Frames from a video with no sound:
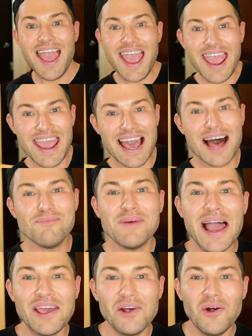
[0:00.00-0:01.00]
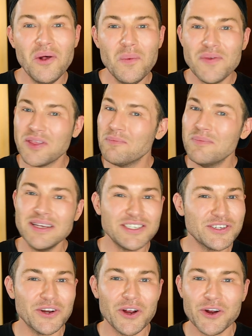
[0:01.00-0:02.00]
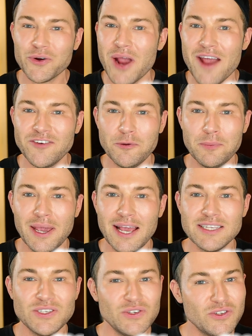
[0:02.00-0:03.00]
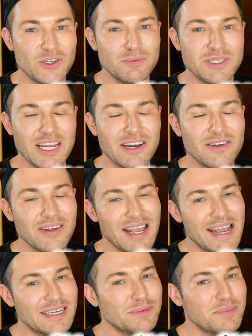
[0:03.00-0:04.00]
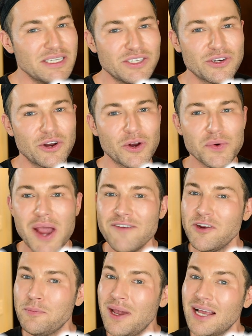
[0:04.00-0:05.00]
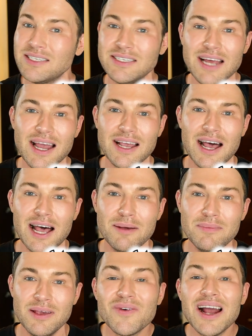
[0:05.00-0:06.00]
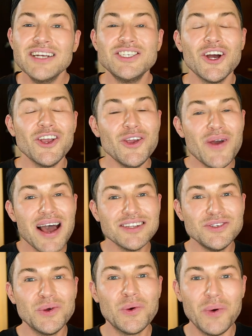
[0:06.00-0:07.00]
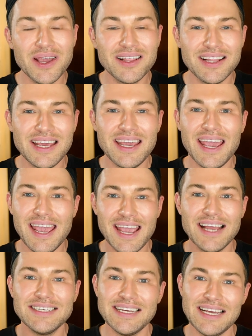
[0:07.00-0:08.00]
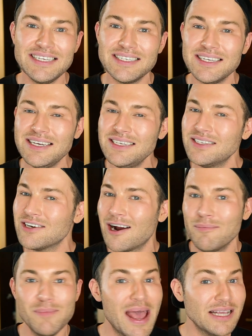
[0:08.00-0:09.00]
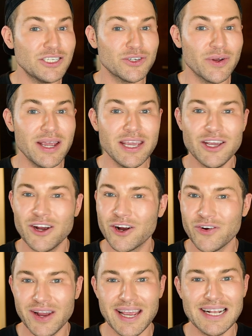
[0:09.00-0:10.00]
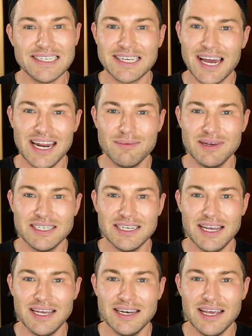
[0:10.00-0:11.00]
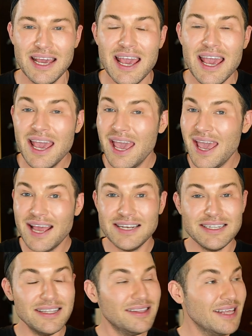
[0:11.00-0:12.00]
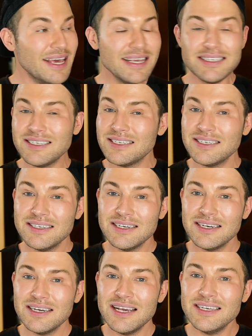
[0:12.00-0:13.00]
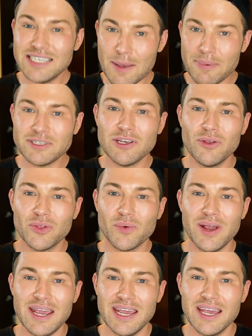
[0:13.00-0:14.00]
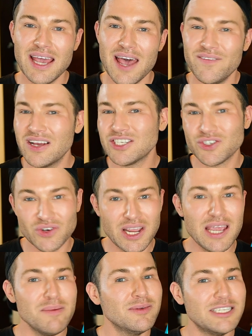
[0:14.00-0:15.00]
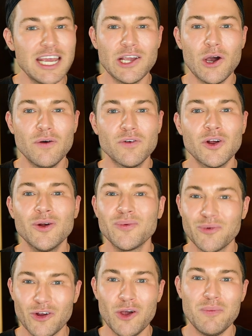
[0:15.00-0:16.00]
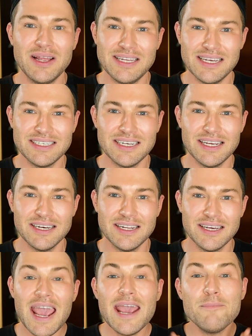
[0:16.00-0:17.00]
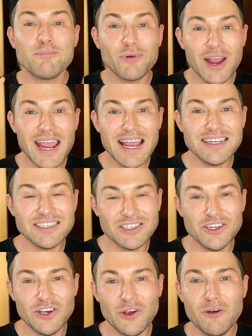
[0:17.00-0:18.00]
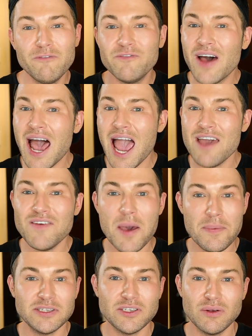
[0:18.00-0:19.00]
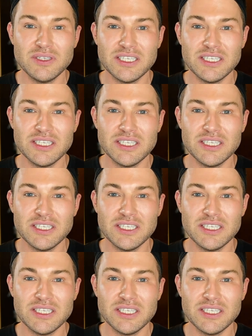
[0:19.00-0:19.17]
Hey, I'm Michael with the Mr. Crafty Pants YouTube channel and MrCraftyPants.com, where I show you how to quickly and easily start mastering your Cricut cutting machine. And this is episode 3 of Extreme Taykover Room Edition, a brand new 5 episode